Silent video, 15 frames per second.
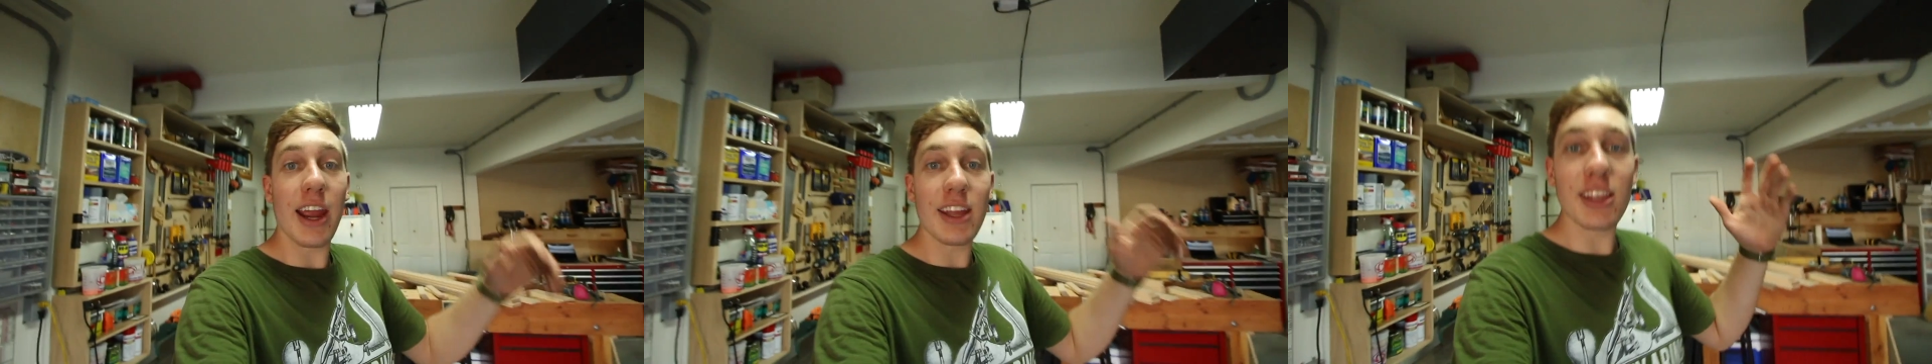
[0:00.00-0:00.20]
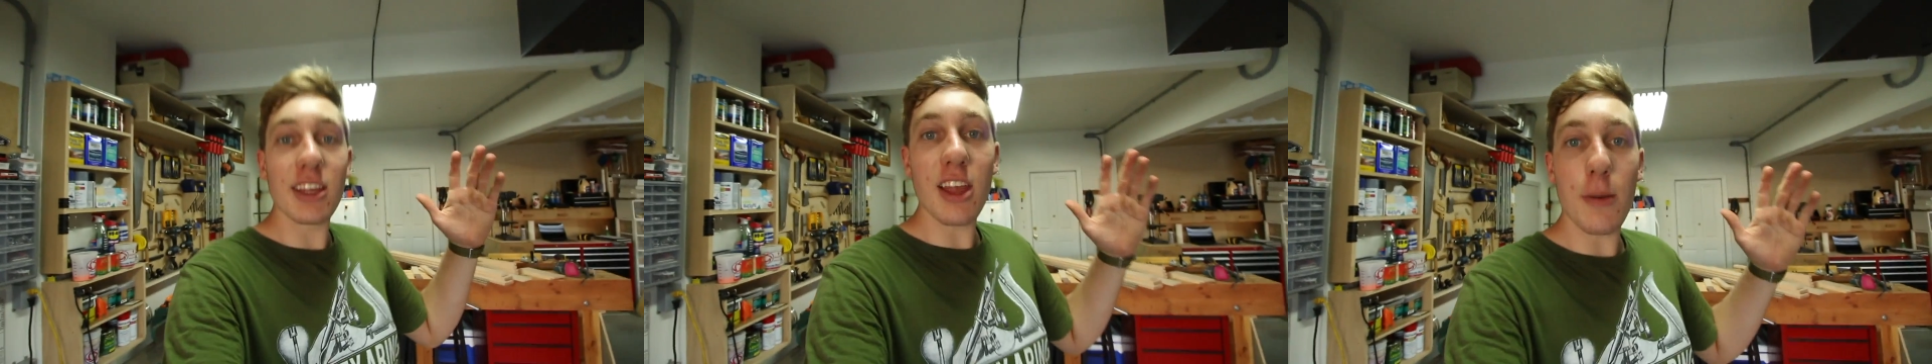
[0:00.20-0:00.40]
I
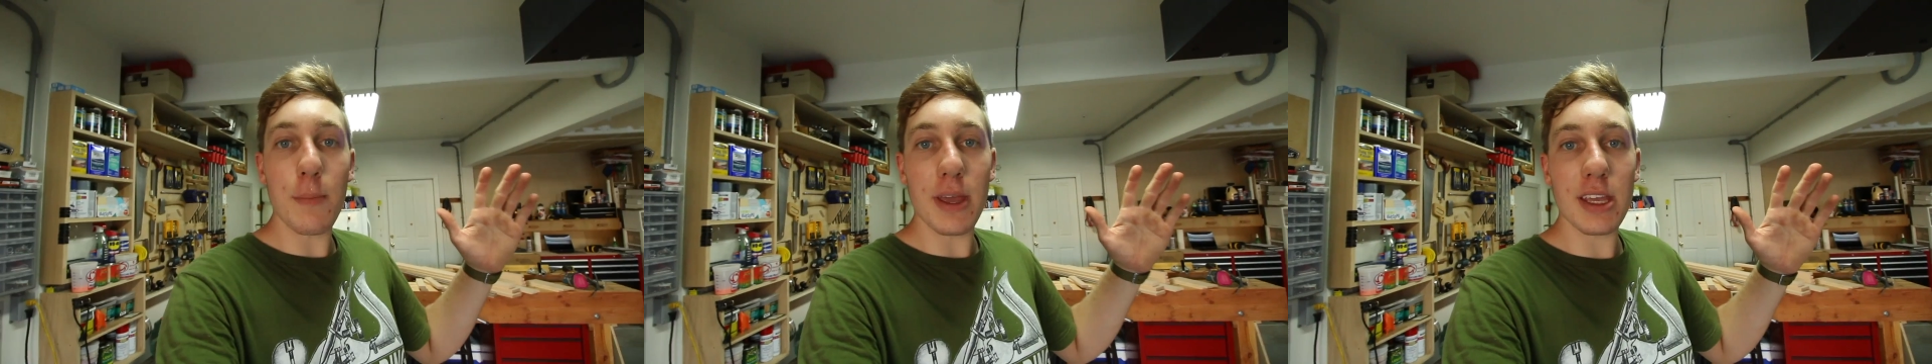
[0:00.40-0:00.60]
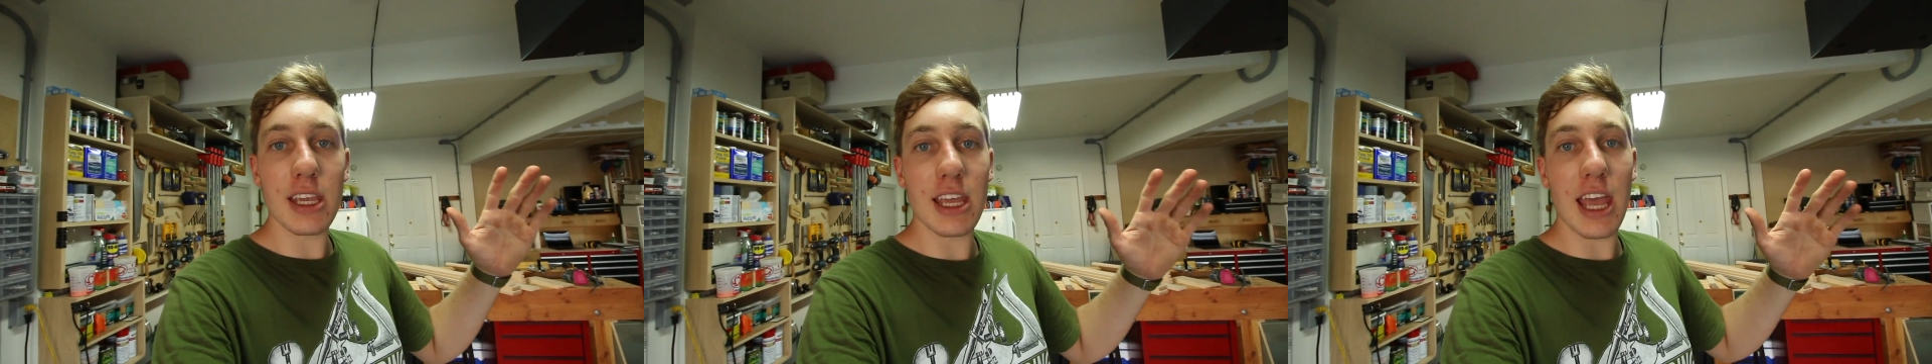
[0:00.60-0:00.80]
ended up
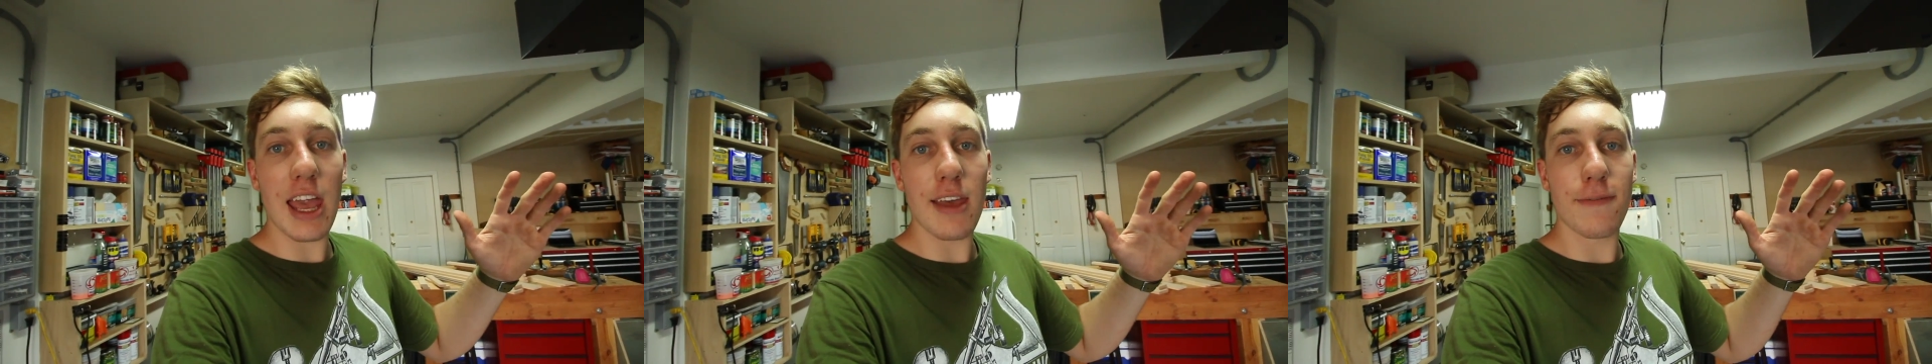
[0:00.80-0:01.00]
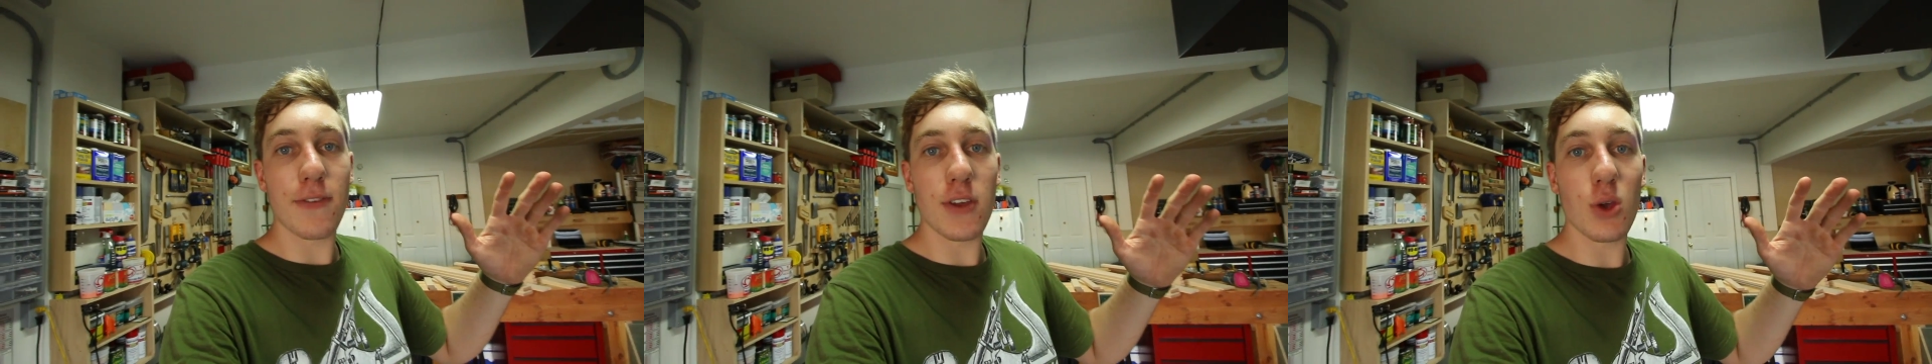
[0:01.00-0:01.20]
making
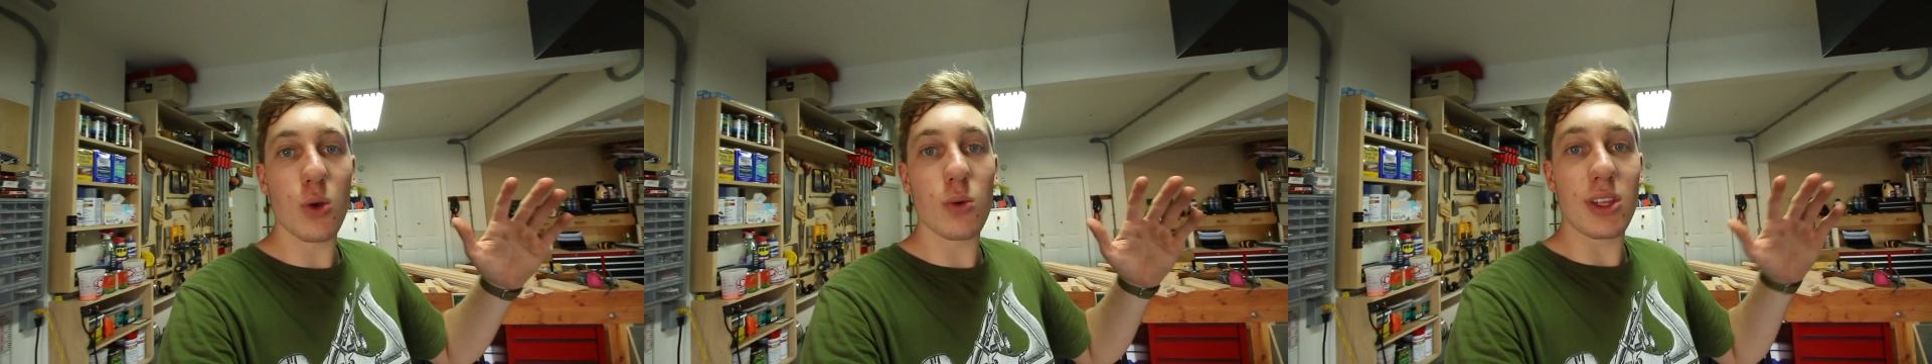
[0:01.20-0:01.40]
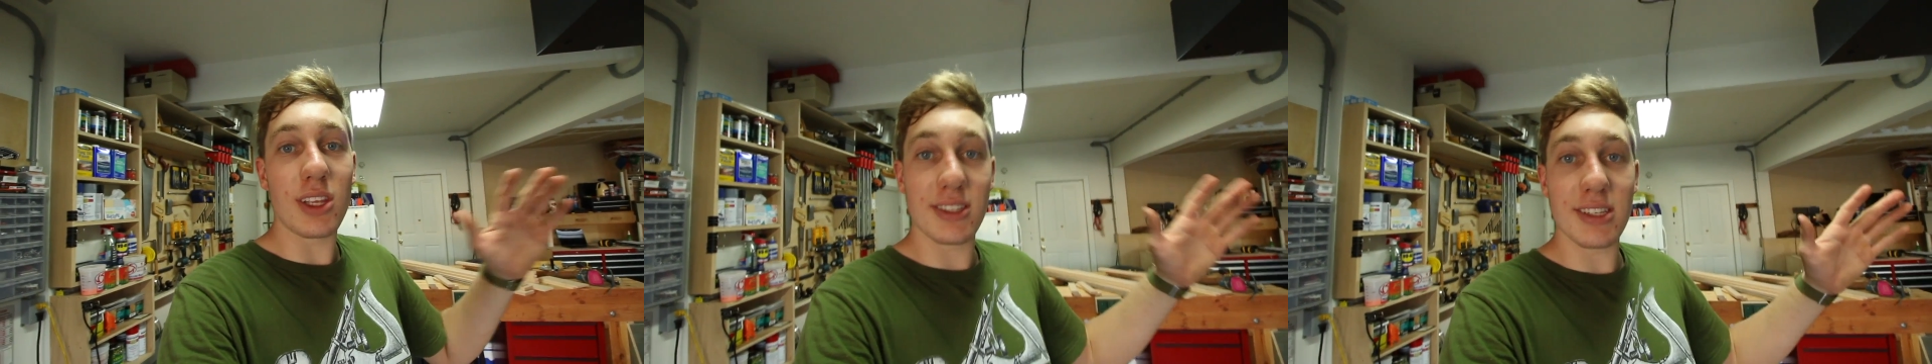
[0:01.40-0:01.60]
a
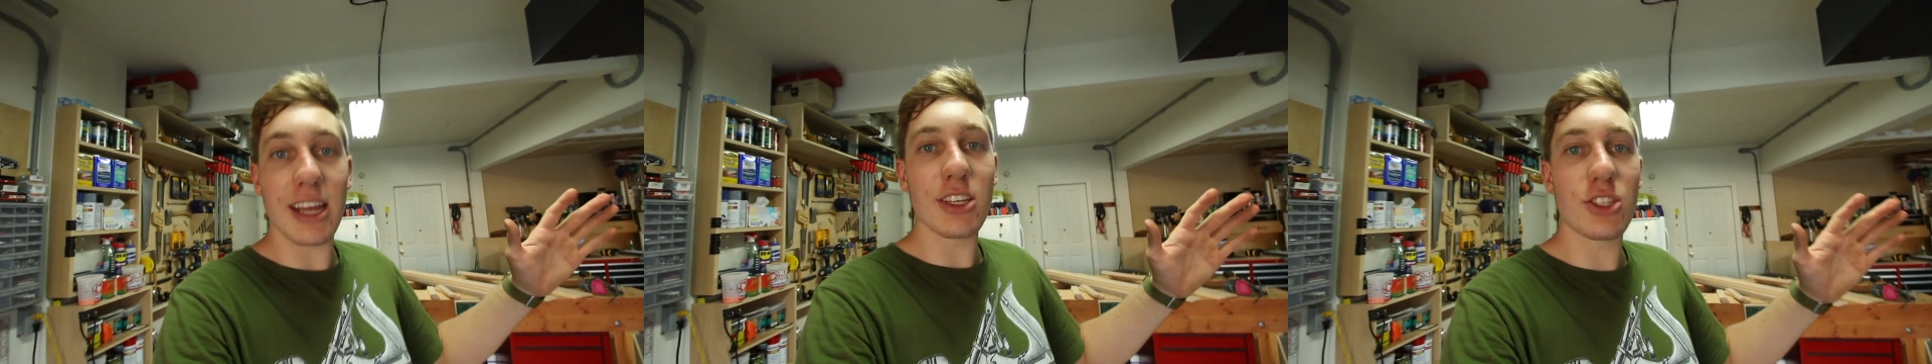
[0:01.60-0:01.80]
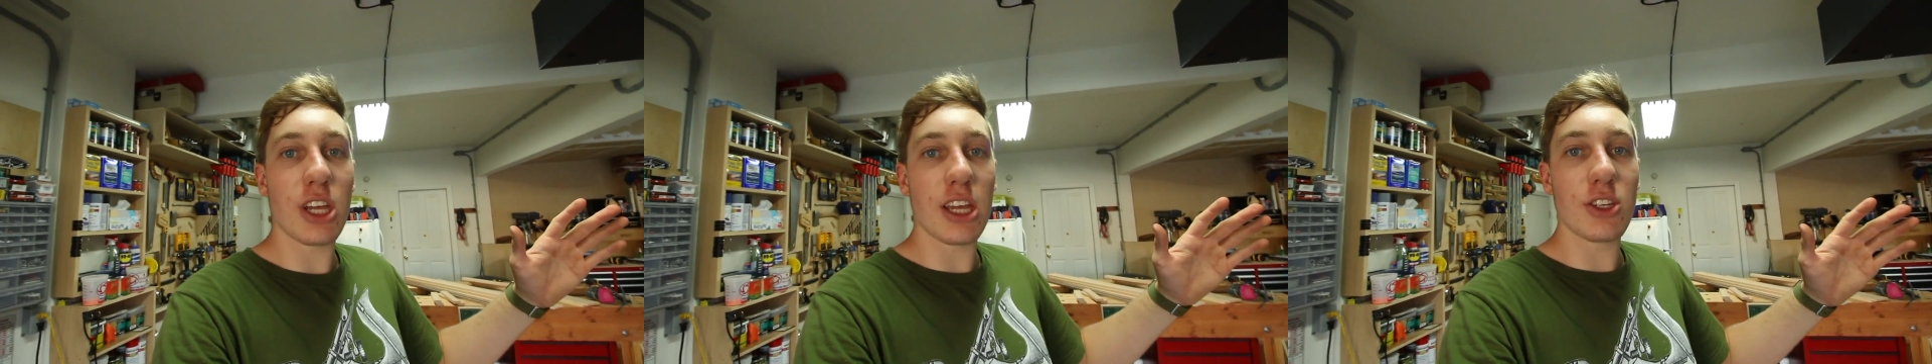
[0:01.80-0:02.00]
few
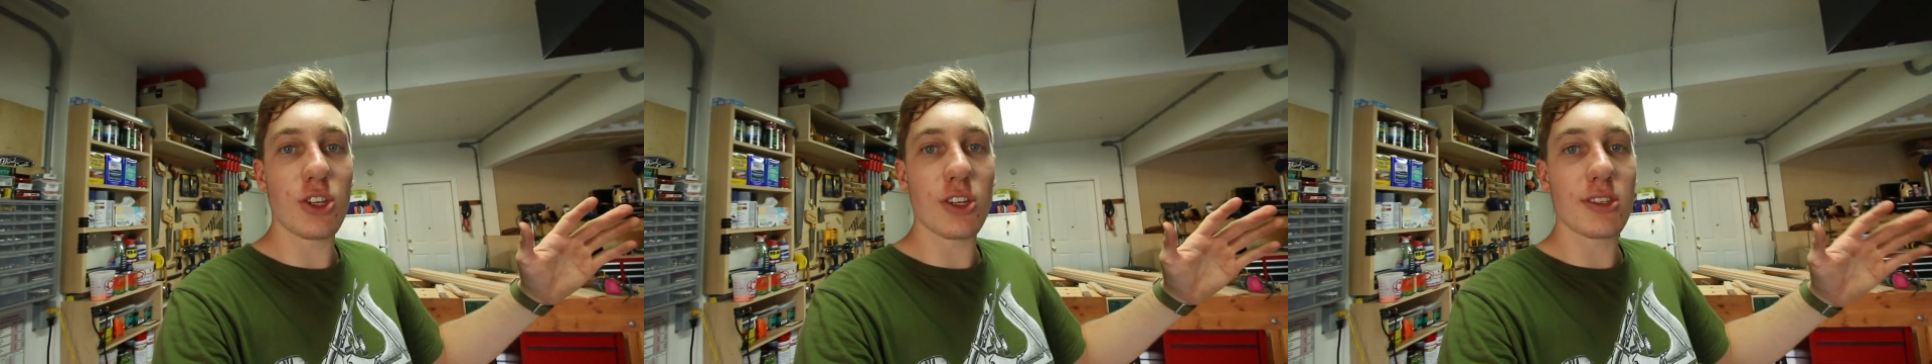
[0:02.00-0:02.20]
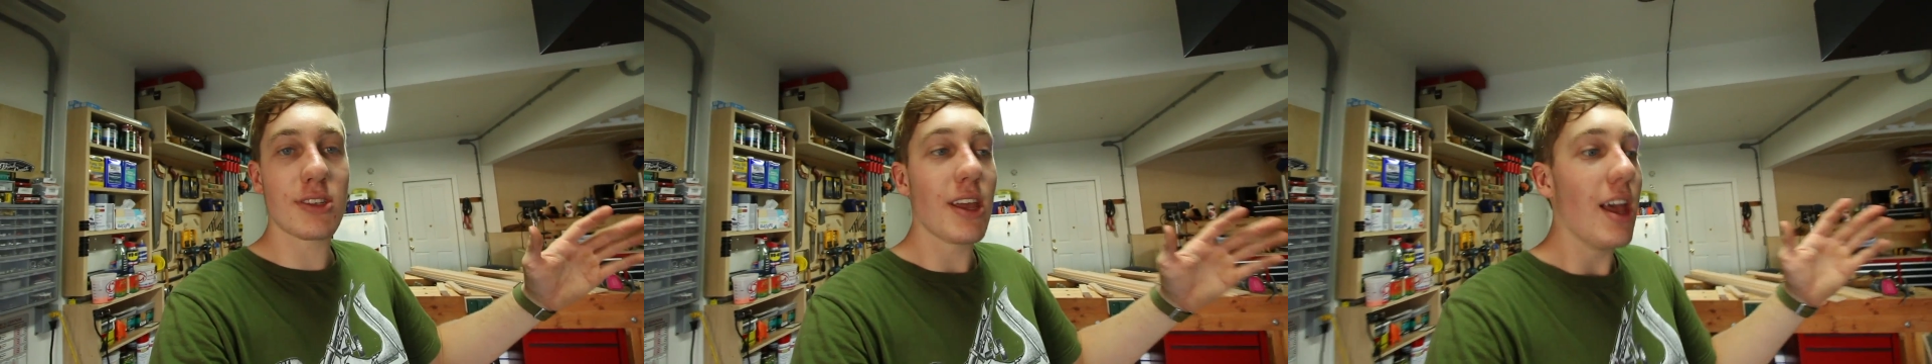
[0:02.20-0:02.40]
design
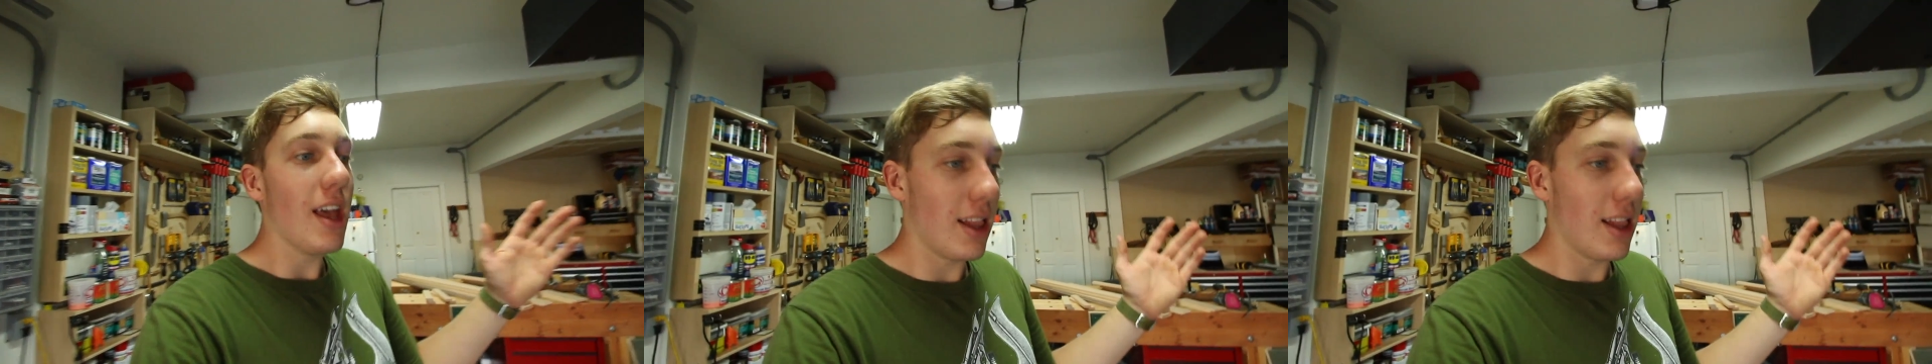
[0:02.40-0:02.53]
changes,